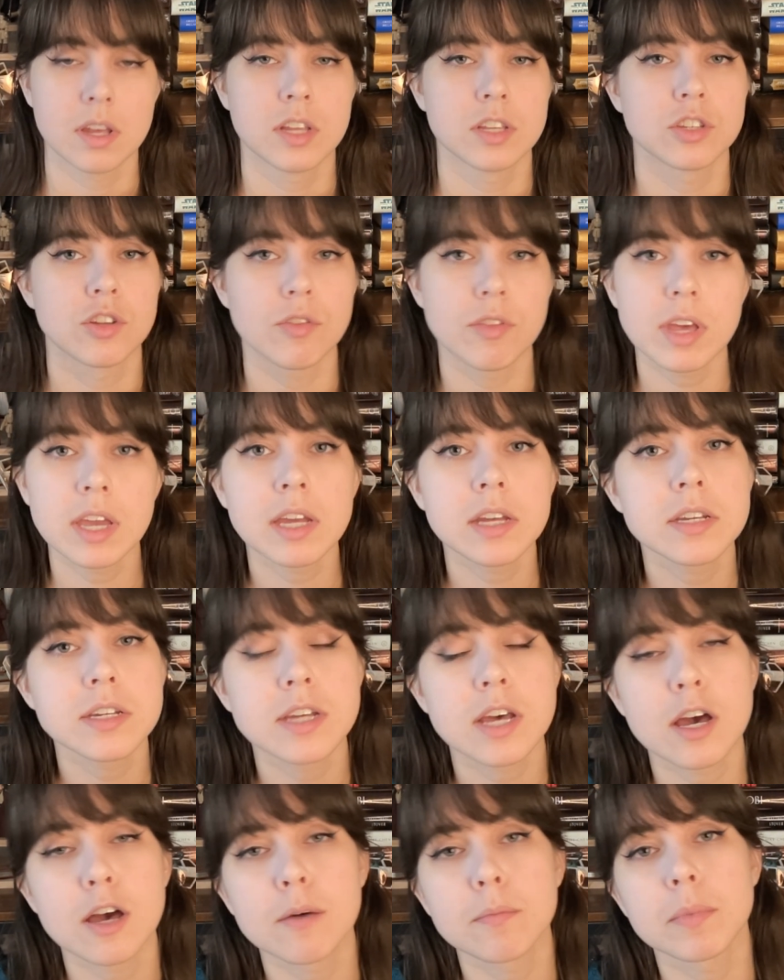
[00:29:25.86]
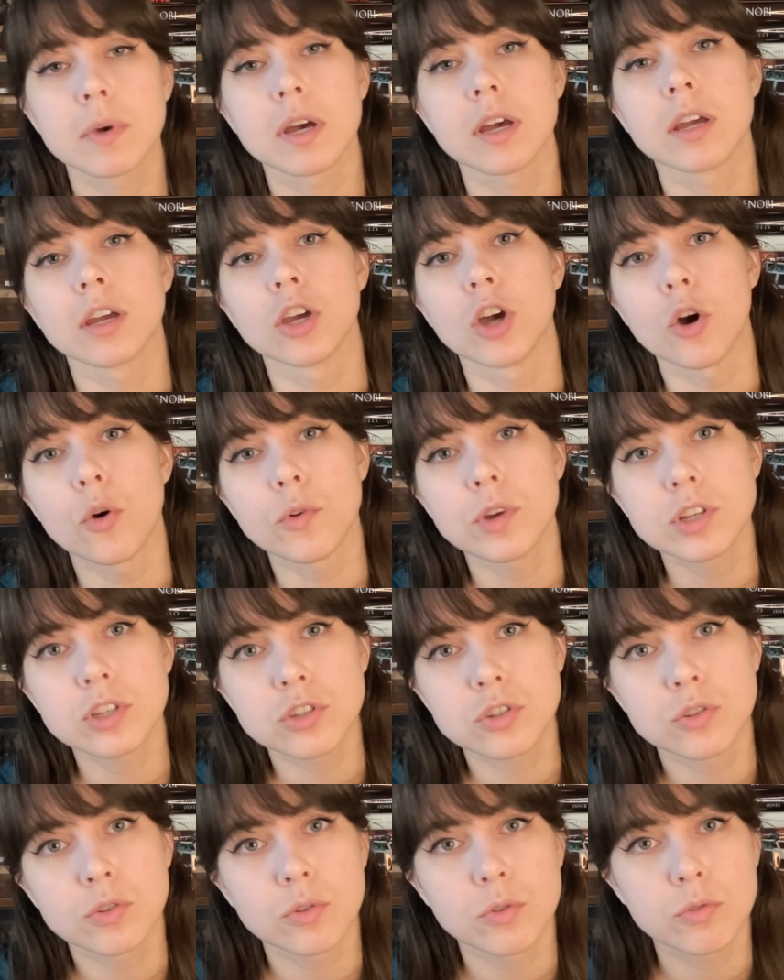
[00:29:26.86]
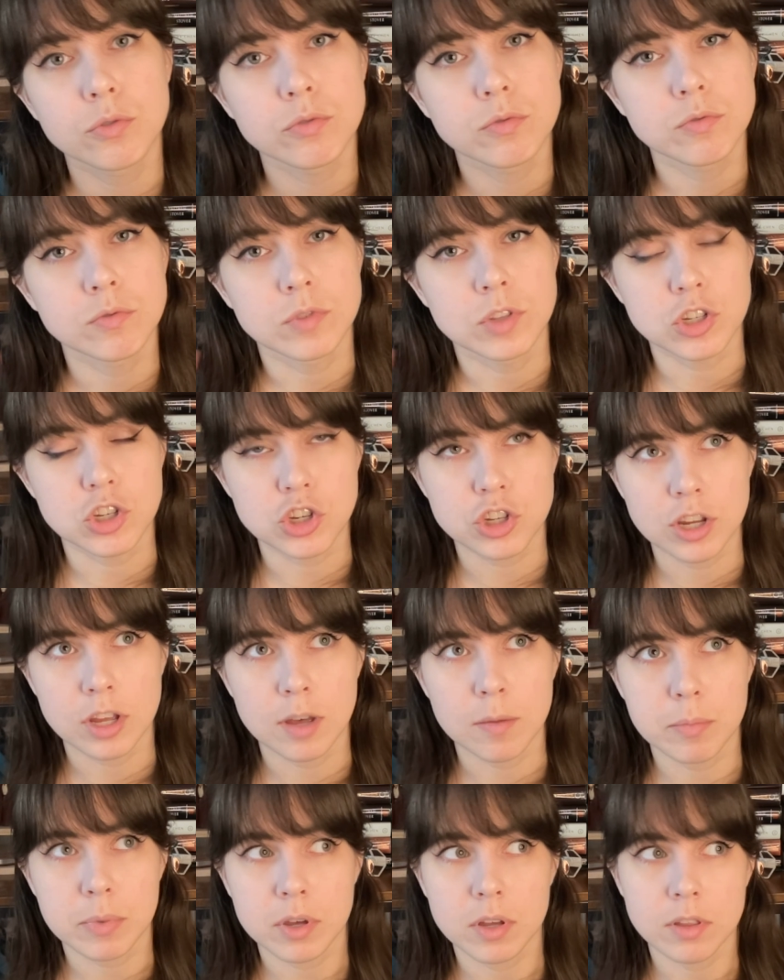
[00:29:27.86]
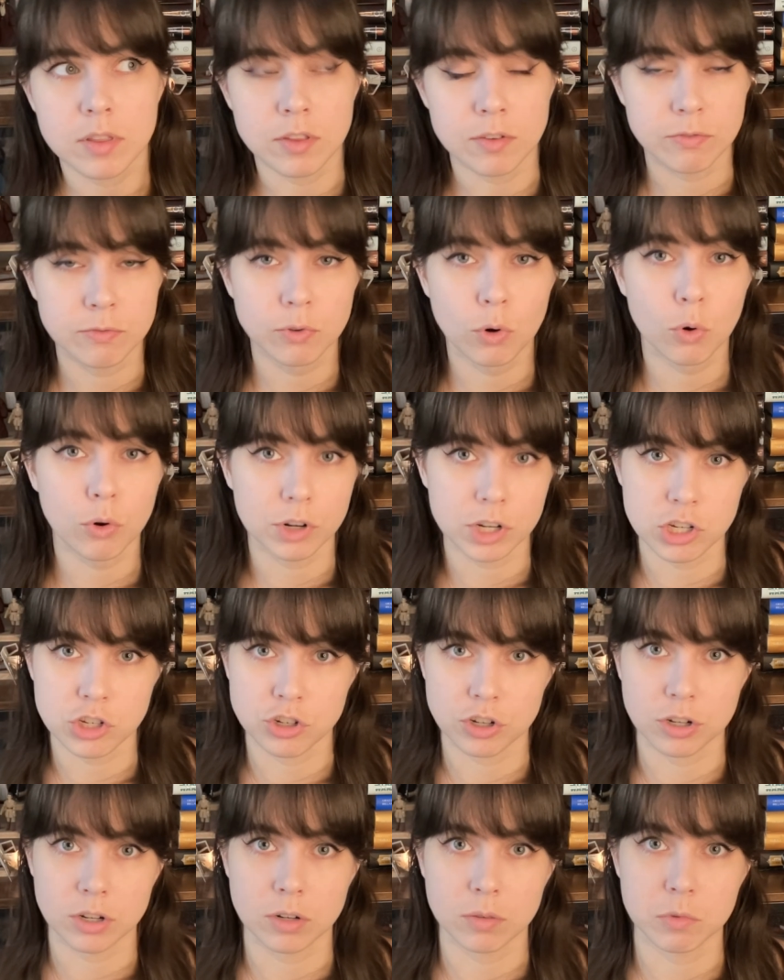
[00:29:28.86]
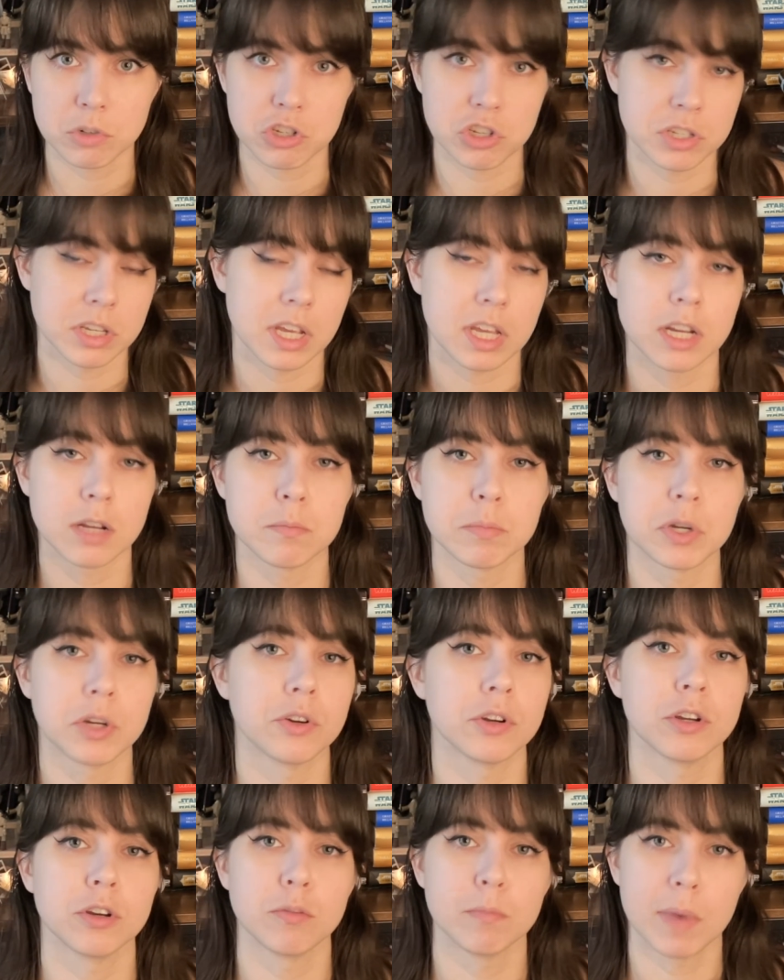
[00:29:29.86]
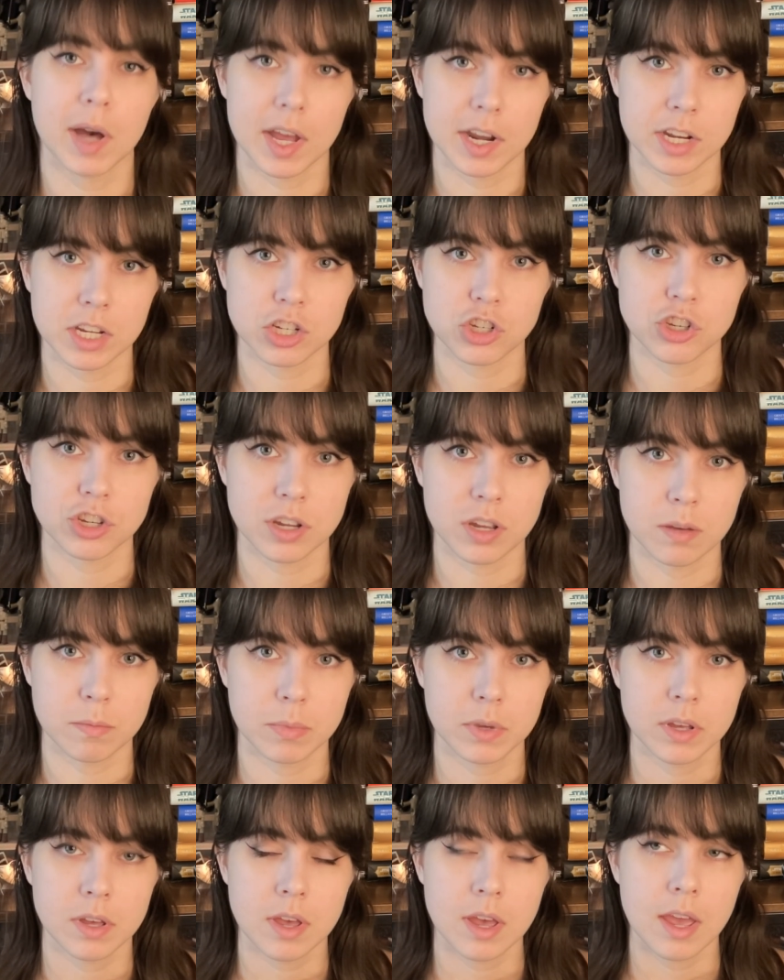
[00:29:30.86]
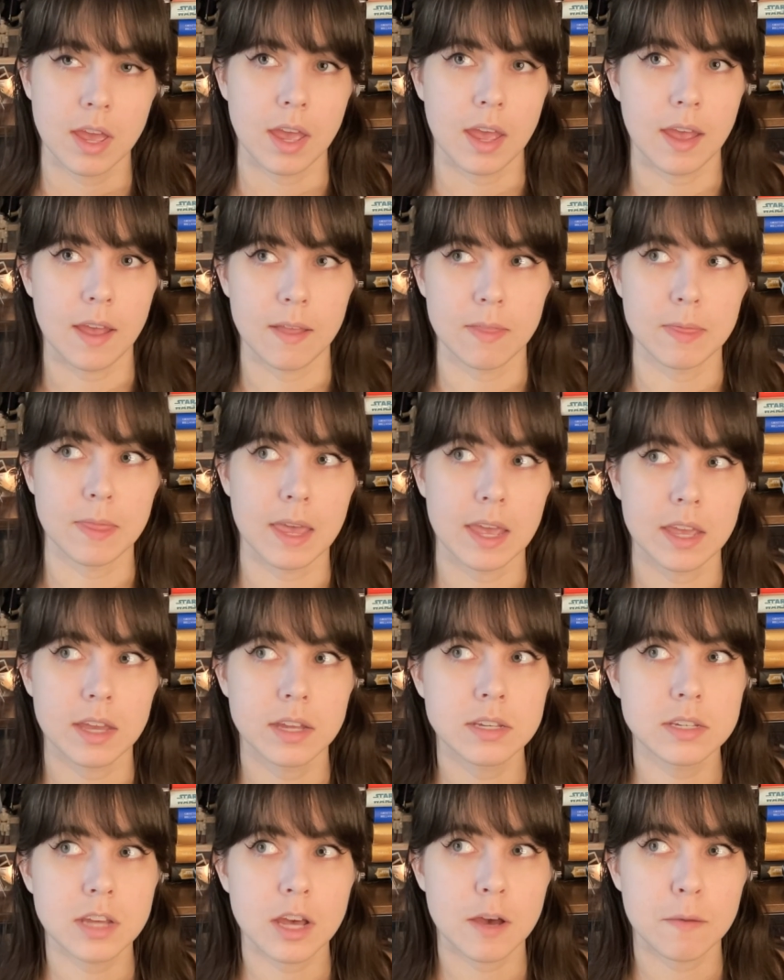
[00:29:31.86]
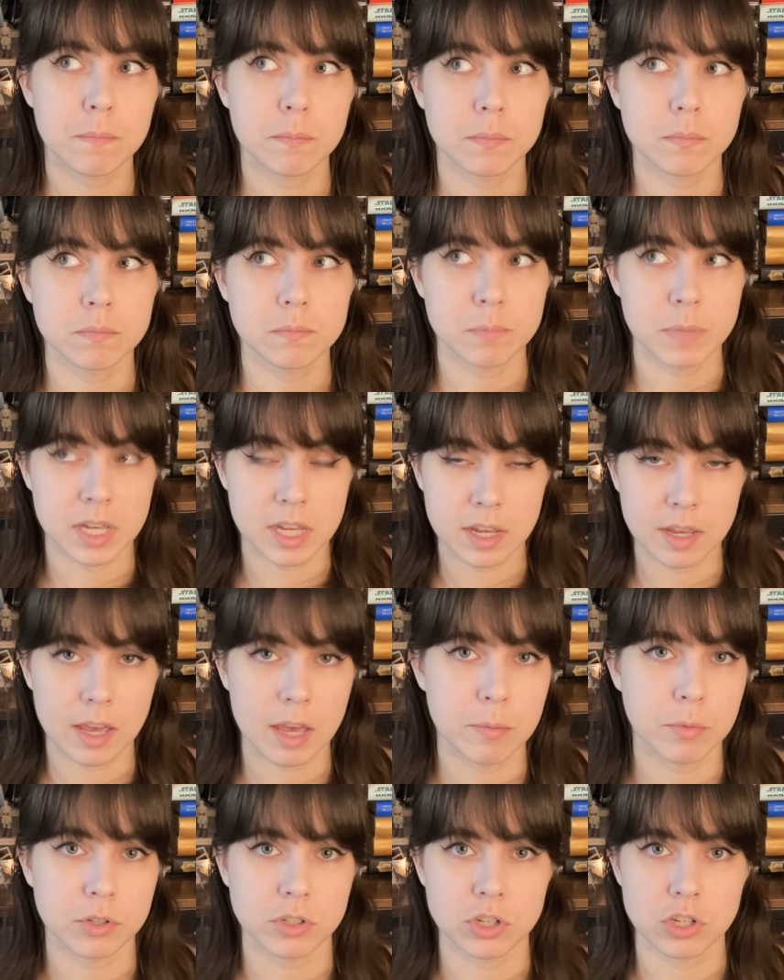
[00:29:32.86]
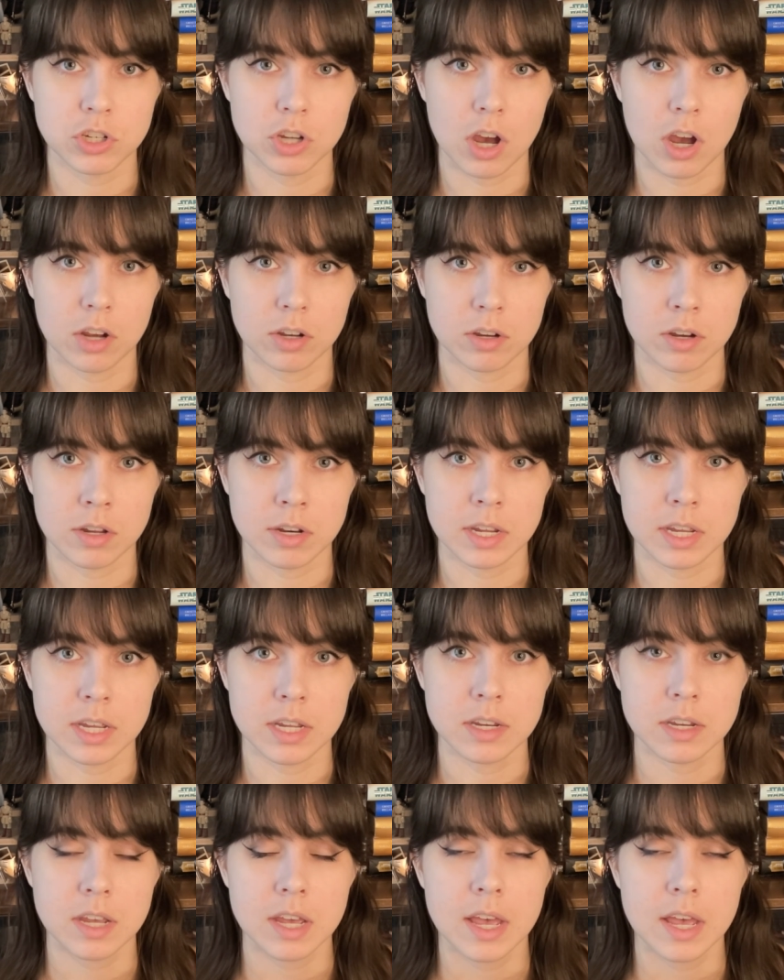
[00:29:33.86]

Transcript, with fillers: So they end up going to the ship, the Forager, which is like an Imperial mining ship. And they end up being able to dock on it.